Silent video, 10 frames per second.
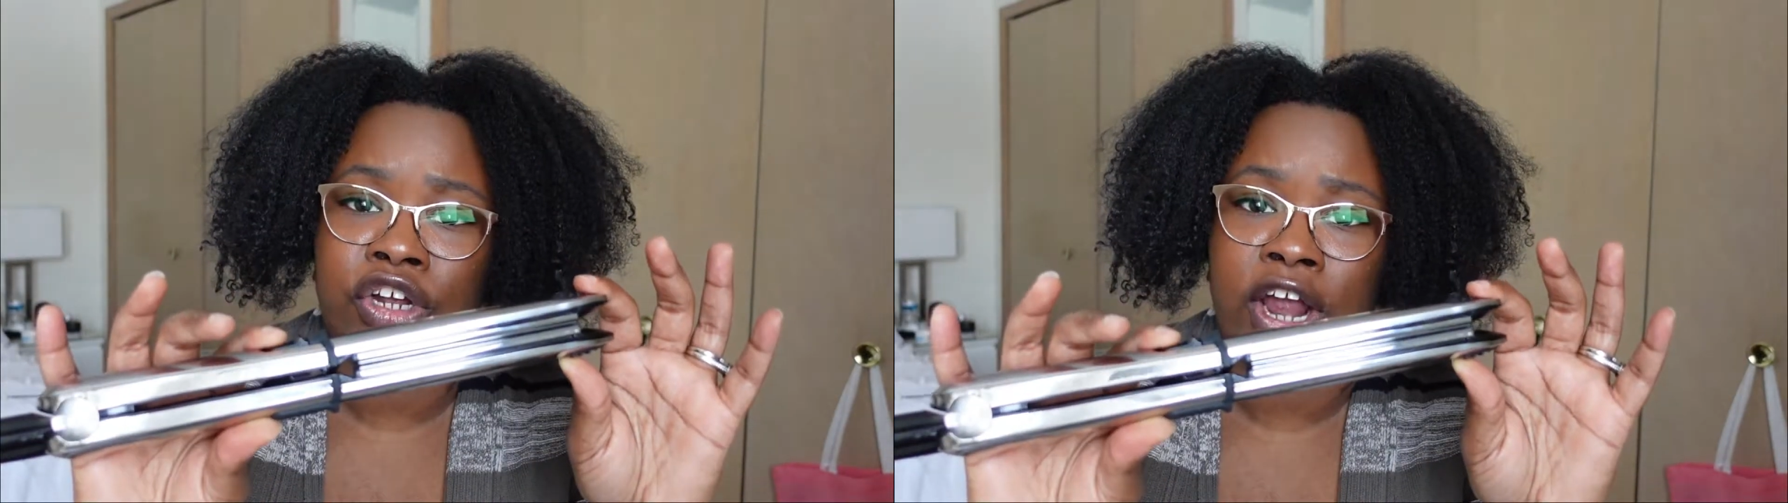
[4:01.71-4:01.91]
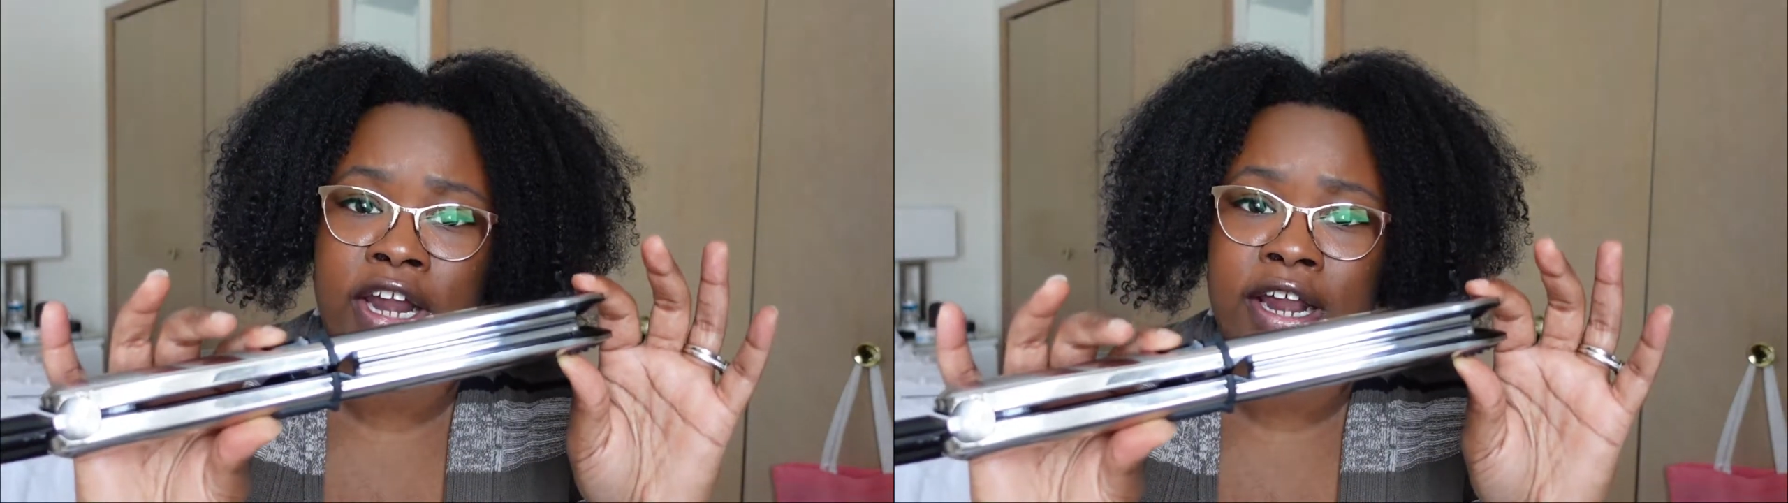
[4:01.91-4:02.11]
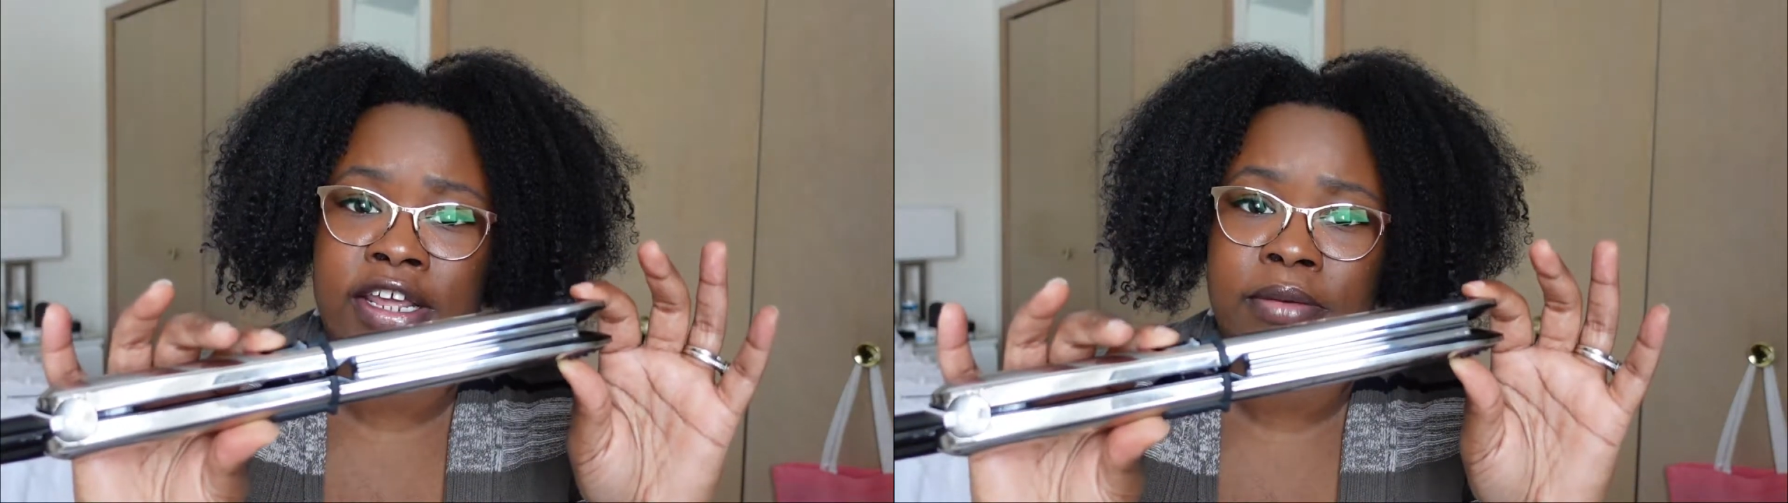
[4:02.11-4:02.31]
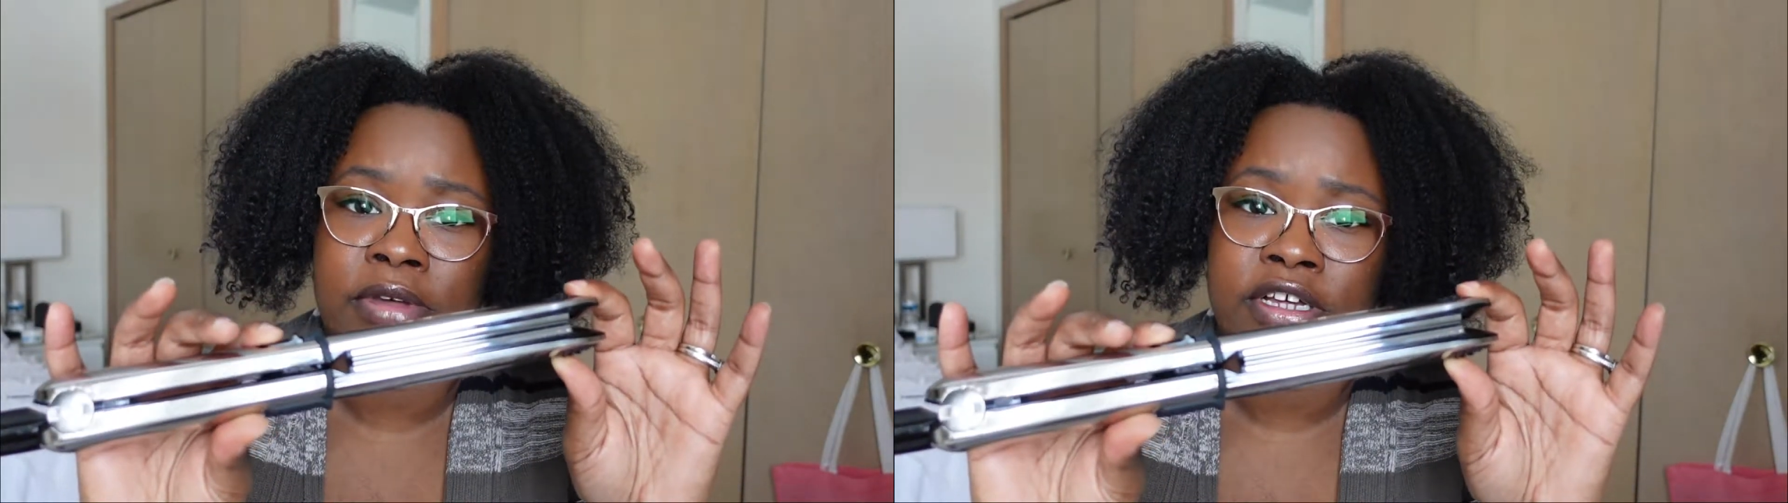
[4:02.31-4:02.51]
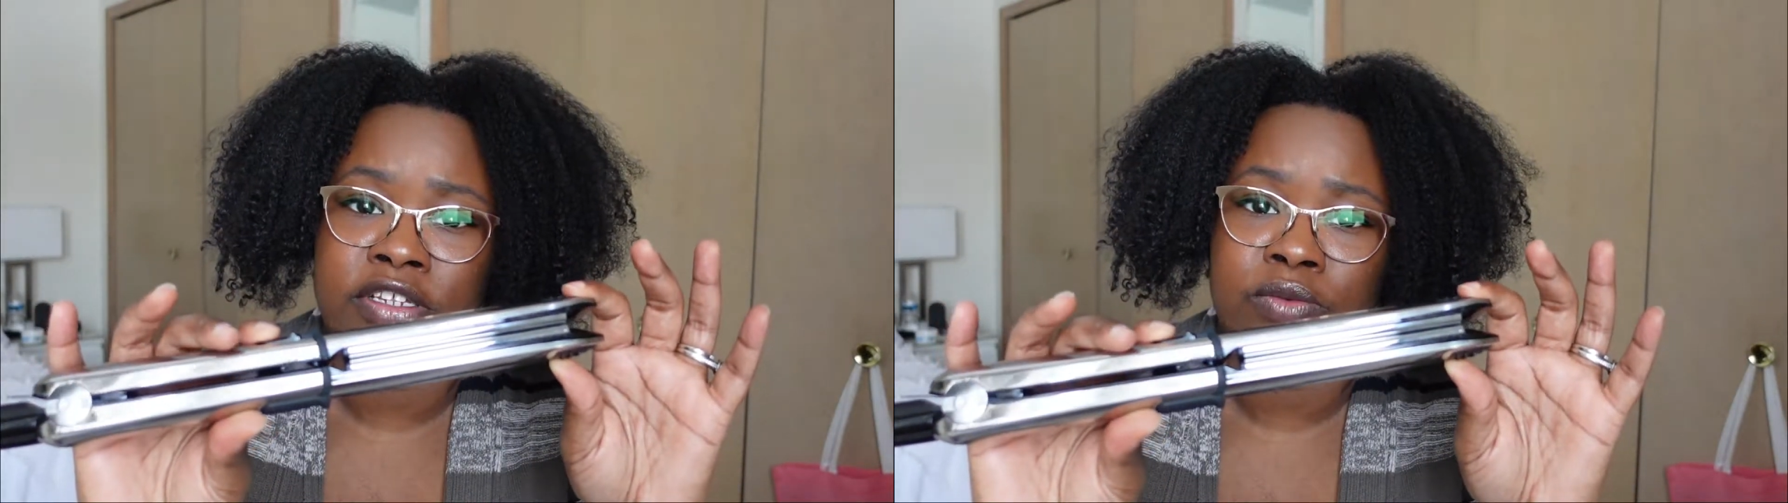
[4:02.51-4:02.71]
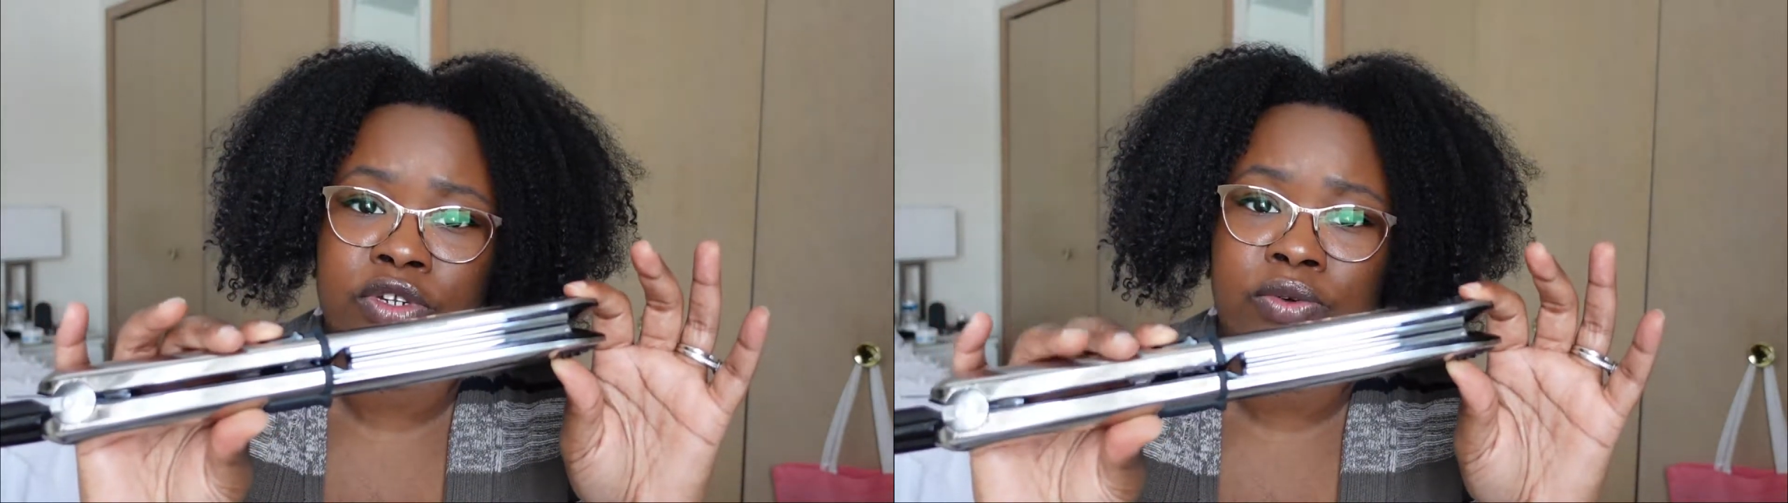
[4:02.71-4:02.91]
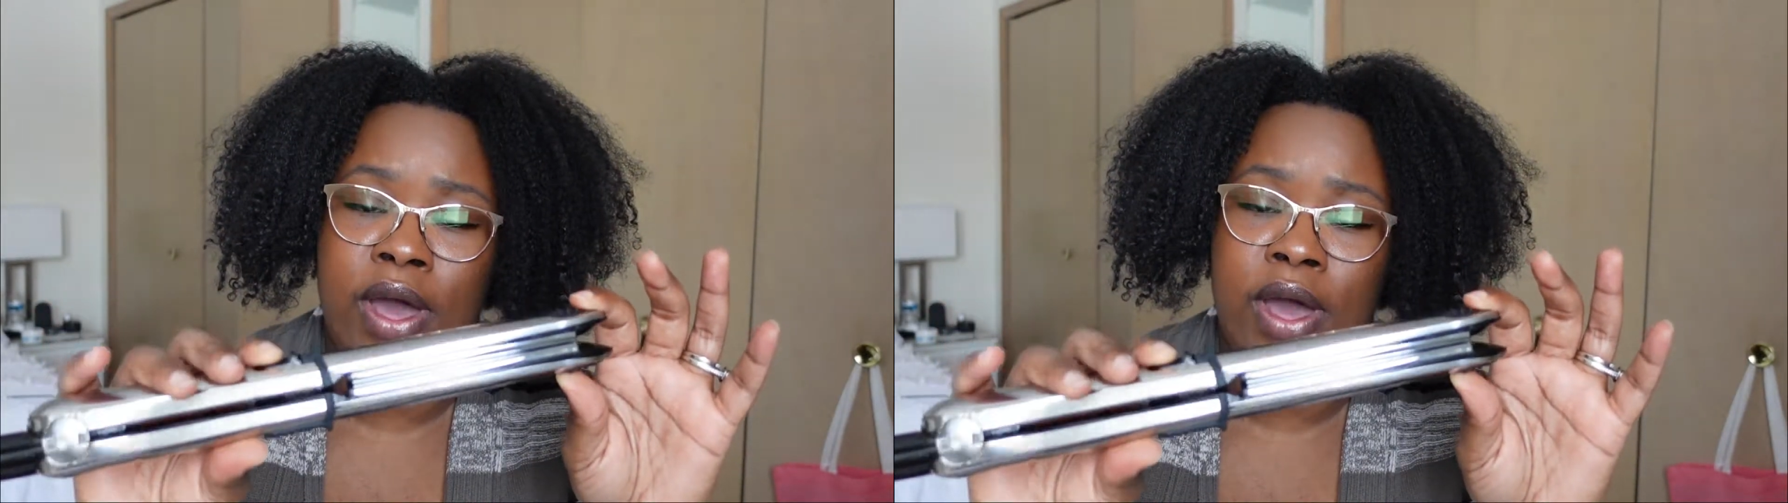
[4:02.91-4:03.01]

great idea because when you